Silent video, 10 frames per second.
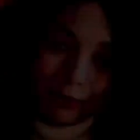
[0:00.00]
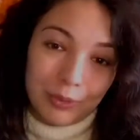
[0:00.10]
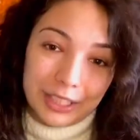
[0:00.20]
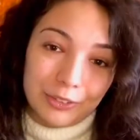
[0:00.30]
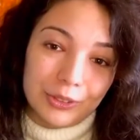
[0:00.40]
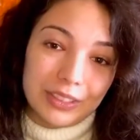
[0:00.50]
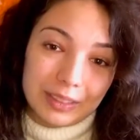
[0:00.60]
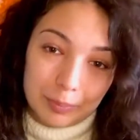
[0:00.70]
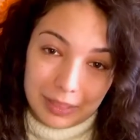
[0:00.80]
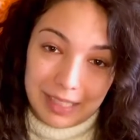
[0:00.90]
I do this
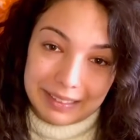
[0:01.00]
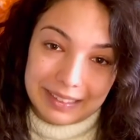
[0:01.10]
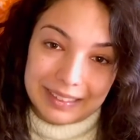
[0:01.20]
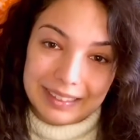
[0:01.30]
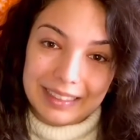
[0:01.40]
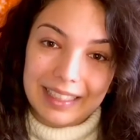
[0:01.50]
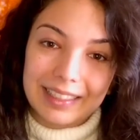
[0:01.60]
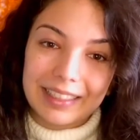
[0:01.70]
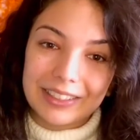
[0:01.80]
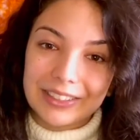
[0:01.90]
practice, I
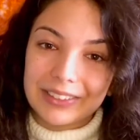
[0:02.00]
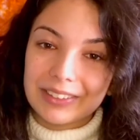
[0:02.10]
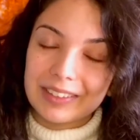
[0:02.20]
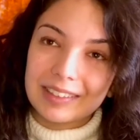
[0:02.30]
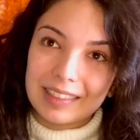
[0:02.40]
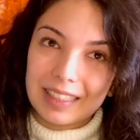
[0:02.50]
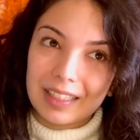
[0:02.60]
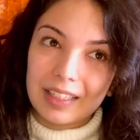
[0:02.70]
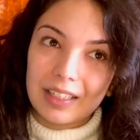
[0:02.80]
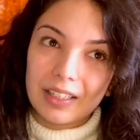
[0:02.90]
like to
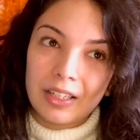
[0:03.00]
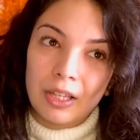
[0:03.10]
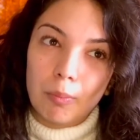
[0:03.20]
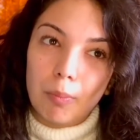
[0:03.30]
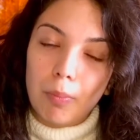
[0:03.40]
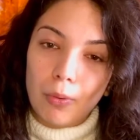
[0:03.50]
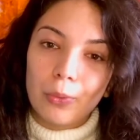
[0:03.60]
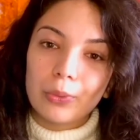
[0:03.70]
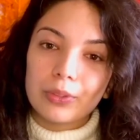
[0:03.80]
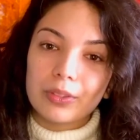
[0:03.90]
think
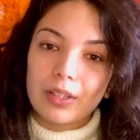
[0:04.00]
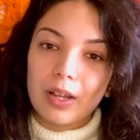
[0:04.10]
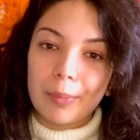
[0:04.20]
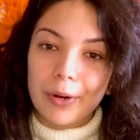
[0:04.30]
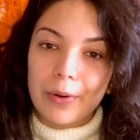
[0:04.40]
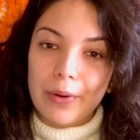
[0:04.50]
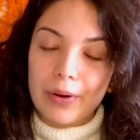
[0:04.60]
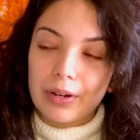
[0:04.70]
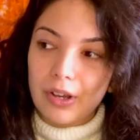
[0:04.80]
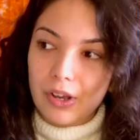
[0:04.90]
both about
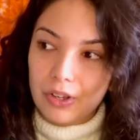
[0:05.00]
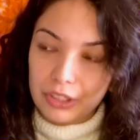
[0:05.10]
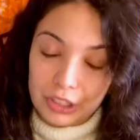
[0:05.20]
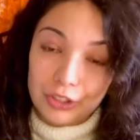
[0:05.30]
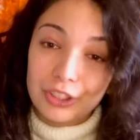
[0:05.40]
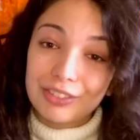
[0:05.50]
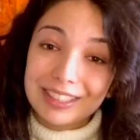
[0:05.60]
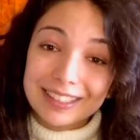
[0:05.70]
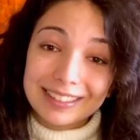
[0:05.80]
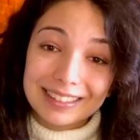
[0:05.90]
the
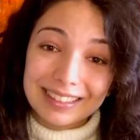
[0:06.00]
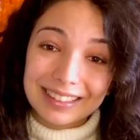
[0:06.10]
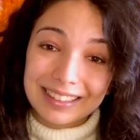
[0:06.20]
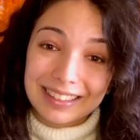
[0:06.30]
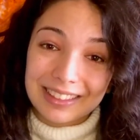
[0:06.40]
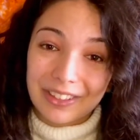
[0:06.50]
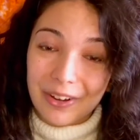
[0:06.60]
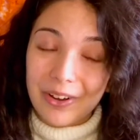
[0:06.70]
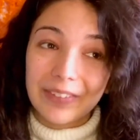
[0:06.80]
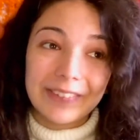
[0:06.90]
universe,
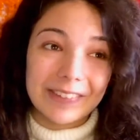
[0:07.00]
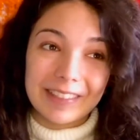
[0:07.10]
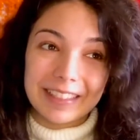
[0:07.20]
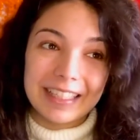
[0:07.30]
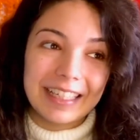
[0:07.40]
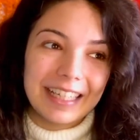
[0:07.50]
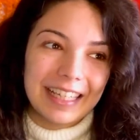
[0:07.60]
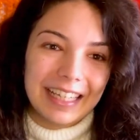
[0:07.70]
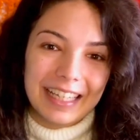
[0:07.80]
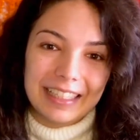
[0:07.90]
God, the
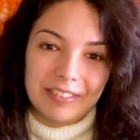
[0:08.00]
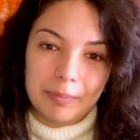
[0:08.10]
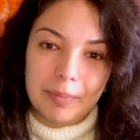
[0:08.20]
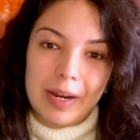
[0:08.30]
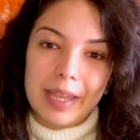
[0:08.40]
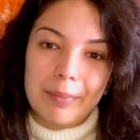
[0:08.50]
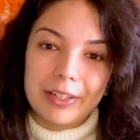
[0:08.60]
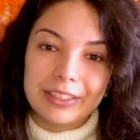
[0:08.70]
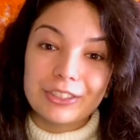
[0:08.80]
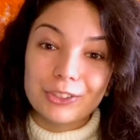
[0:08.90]

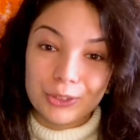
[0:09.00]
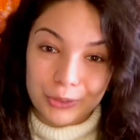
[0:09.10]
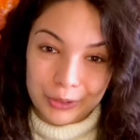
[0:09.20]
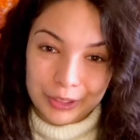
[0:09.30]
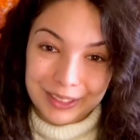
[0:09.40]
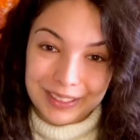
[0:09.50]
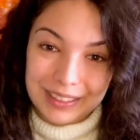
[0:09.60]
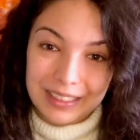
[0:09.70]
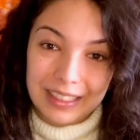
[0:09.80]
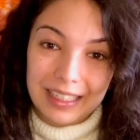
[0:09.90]
primary source,
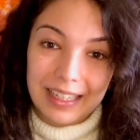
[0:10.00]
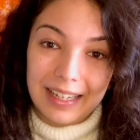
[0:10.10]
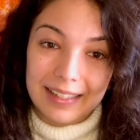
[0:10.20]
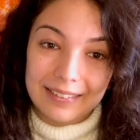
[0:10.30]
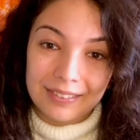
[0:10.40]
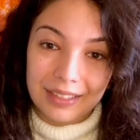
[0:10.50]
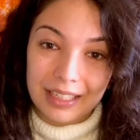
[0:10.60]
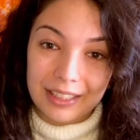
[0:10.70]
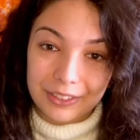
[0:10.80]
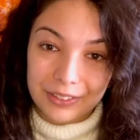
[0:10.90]
and I
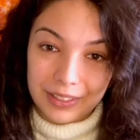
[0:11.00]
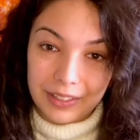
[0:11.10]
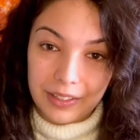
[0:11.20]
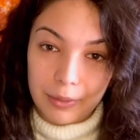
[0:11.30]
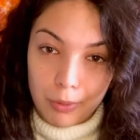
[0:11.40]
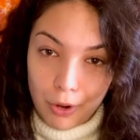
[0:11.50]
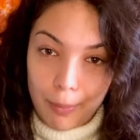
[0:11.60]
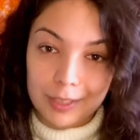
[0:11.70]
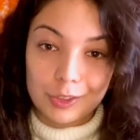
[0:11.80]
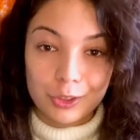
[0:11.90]
like to think about
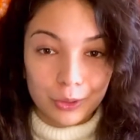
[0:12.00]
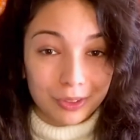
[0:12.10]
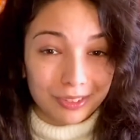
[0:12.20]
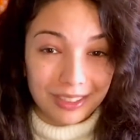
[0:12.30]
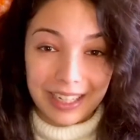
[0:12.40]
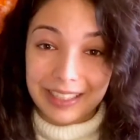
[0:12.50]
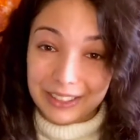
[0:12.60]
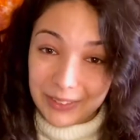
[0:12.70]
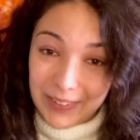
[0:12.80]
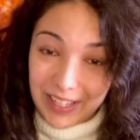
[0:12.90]
my soul
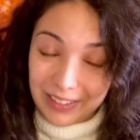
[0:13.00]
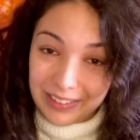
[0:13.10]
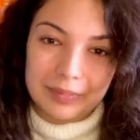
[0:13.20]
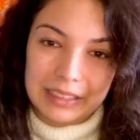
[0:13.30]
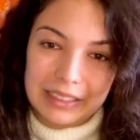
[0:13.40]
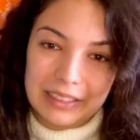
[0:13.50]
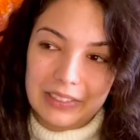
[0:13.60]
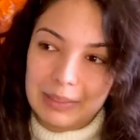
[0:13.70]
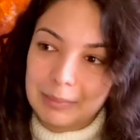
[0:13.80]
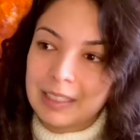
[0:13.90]
as well. So
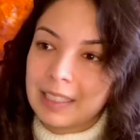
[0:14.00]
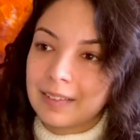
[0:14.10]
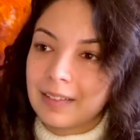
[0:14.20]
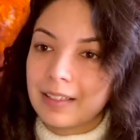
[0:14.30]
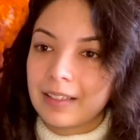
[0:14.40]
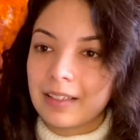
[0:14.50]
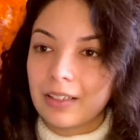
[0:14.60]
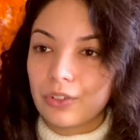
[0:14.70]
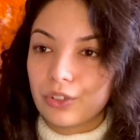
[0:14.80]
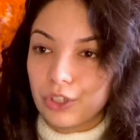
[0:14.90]
I'm sending
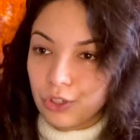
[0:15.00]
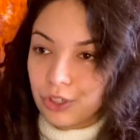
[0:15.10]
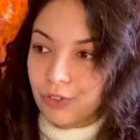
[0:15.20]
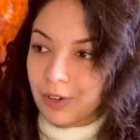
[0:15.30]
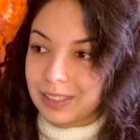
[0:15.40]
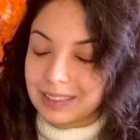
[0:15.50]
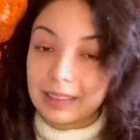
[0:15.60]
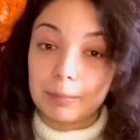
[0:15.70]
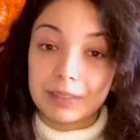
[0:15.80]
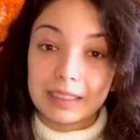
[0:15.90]
the universe and
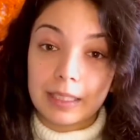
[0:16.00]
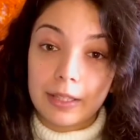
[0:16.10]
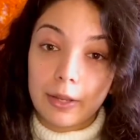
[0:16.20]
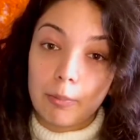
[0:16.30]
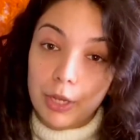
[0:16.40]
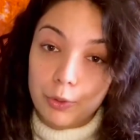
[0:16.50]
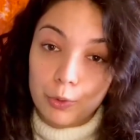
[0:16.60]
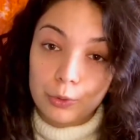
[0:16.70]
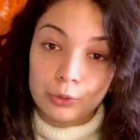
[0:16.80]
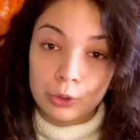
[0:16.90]
I'm sending my
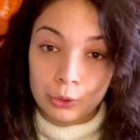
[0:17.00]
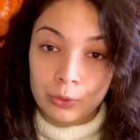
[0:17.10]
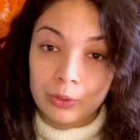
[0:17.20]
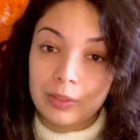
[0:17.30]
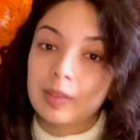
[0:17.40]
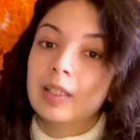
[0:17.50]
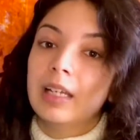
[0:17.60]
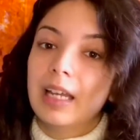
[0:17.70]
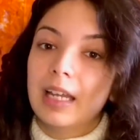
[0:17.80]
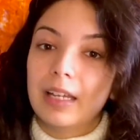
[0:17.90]
own soul
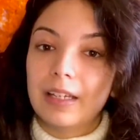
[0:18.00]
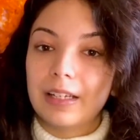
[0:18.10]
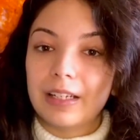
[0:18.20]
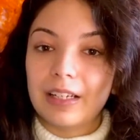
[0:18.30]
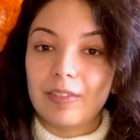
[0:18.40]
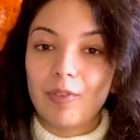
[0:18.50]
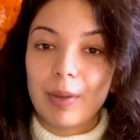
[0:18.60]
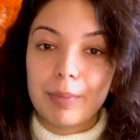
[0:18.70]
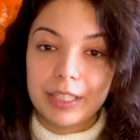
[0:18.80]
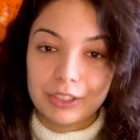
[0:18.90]

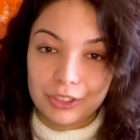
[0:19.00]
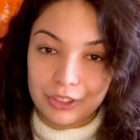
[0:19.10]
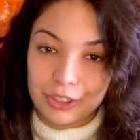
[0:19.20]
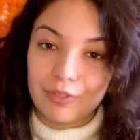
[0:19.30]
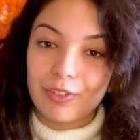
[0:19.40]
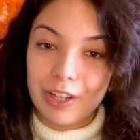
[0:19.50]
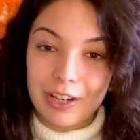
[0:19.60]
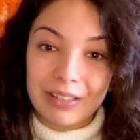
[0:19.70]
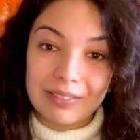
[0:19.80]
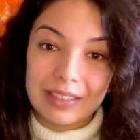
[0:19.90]
vibrations of
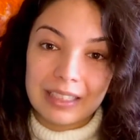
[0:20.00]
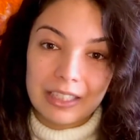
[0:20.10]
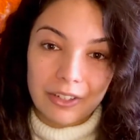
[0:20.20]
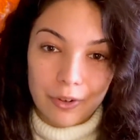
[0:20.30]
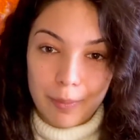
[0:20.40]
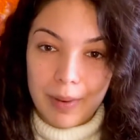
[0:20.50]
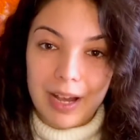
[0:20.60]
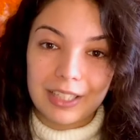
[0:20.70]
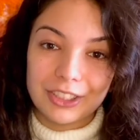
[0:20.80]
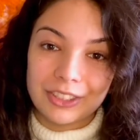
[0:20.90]
love,
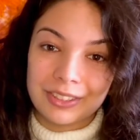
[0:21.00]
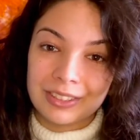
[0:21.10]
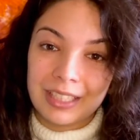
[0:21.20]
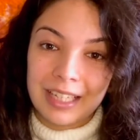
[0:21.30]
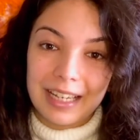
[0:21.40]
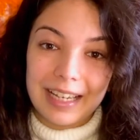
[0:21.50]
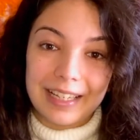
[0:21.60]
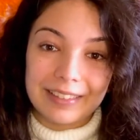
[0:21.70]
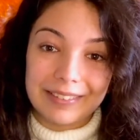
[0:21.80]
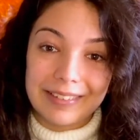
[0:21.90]
compassion, and